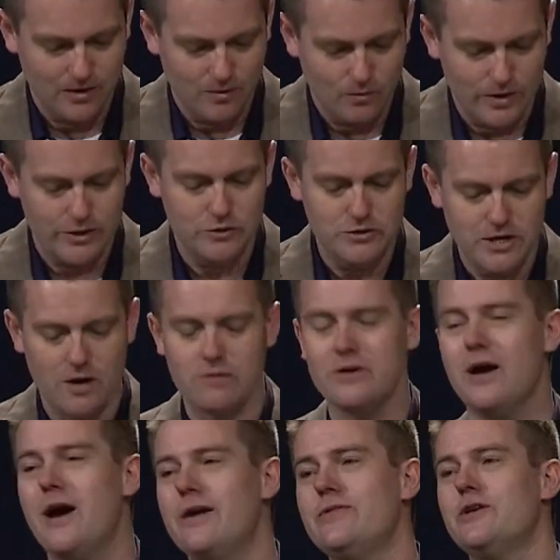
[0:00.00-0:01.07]
When you tell
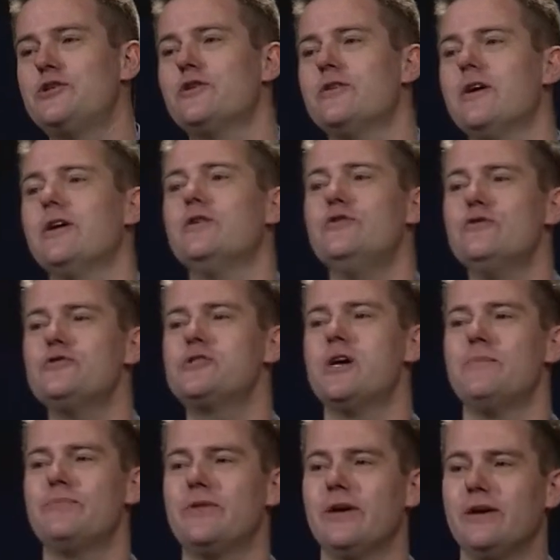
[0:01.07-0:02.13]
God that you're going to do
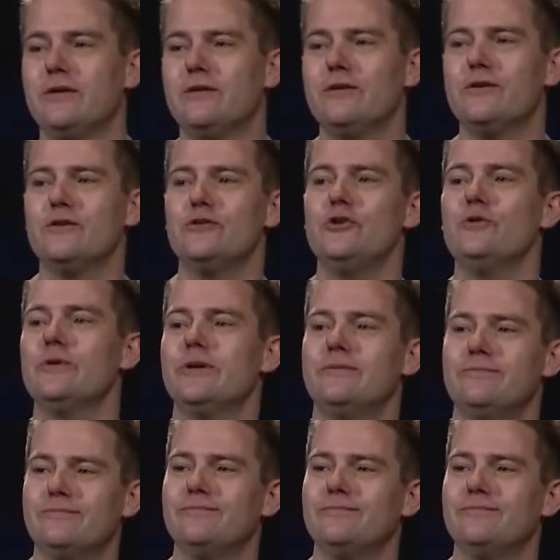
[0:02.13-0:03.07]
something, do it.